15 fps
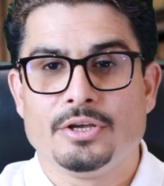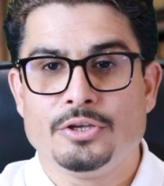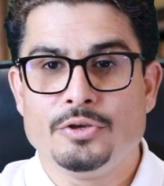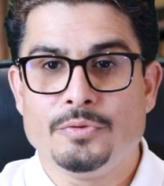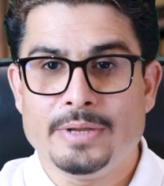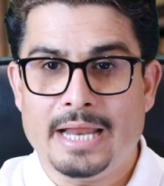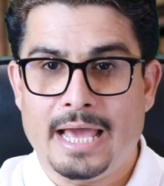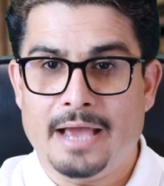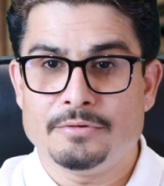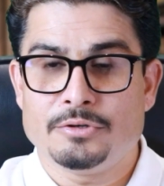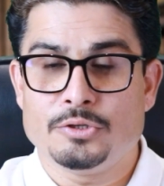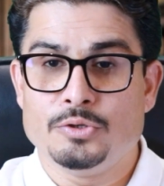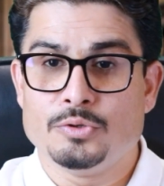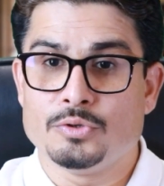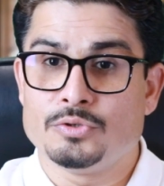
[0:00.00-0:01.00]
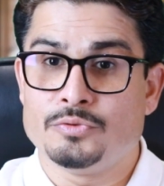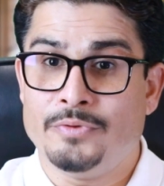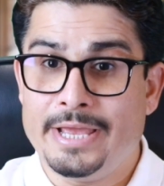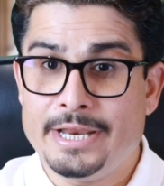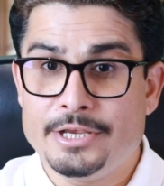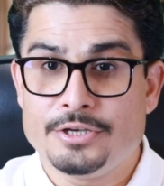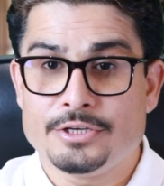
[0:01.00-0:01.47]
you will have to use
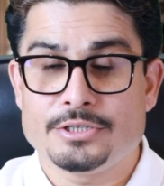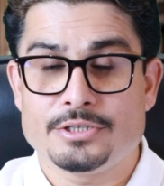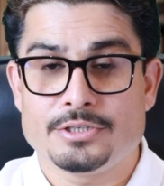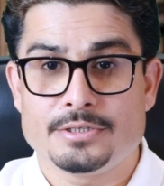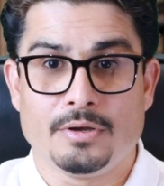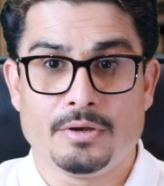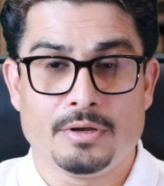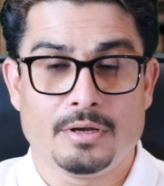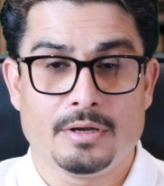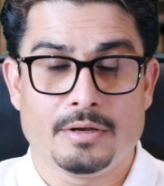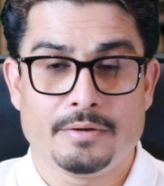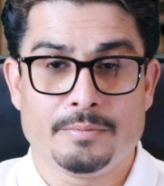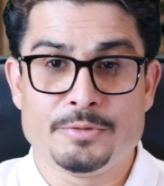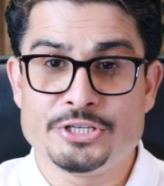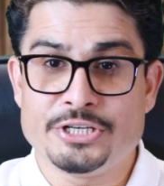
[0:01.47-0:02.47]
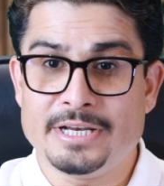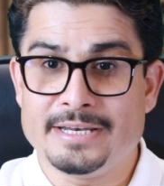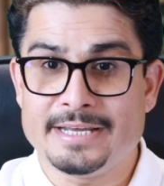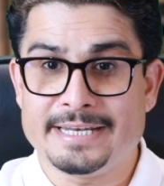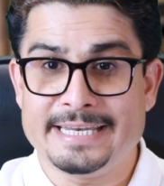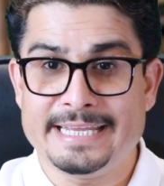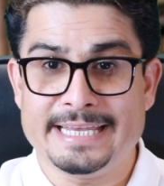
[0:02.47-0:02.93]
various uh, machine
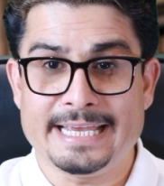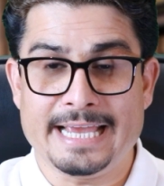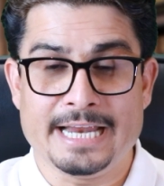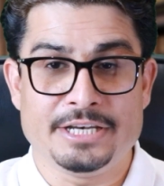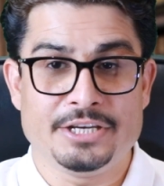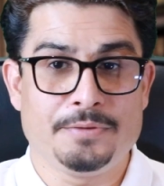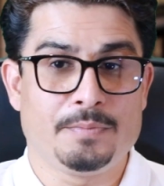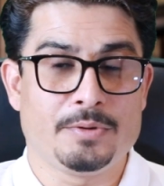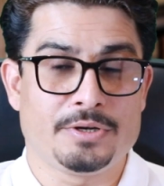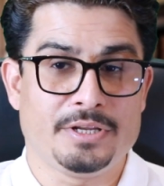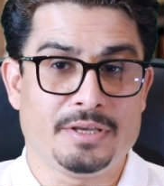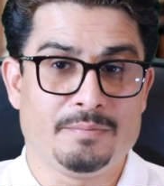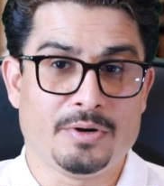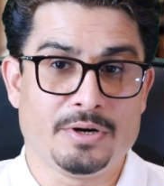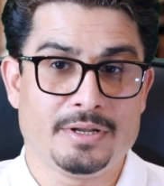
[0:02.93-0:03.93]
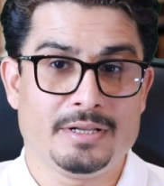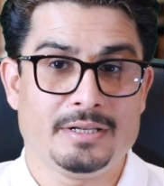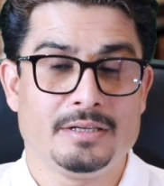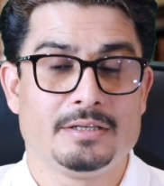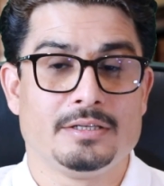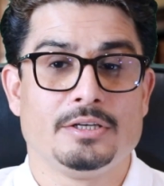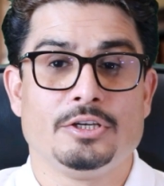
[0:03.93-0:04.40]
learning and deep learning
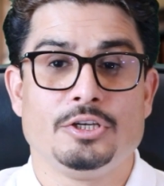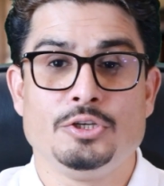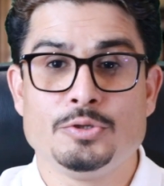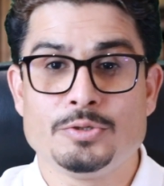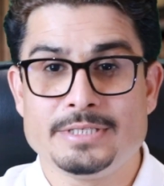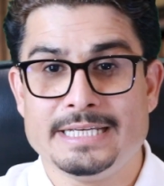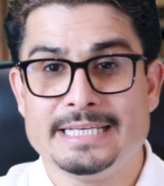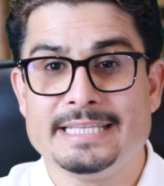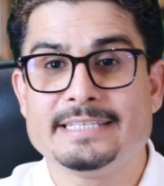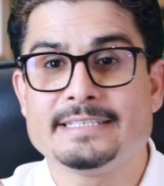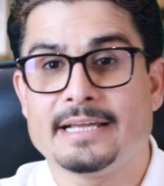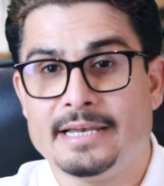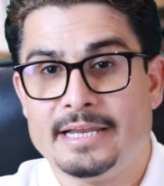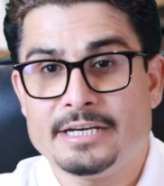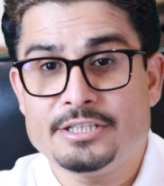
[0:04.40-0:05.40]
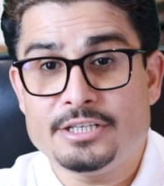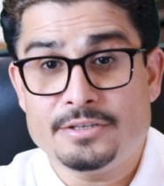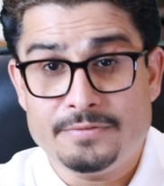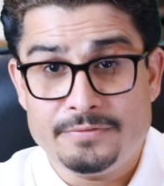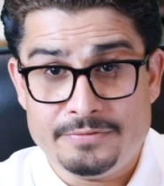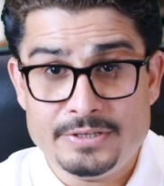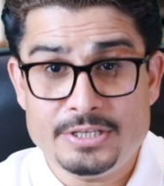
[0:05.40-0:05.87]
model using the selected
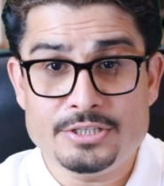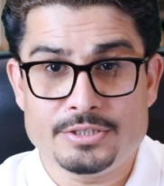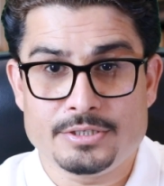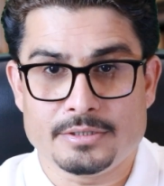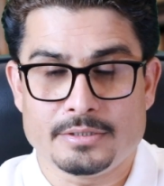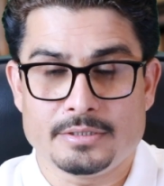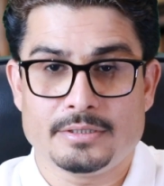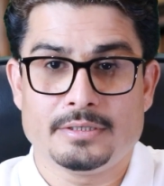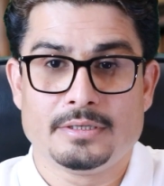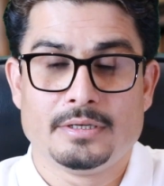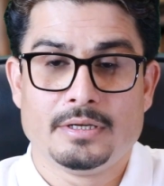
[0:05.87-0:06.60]
feature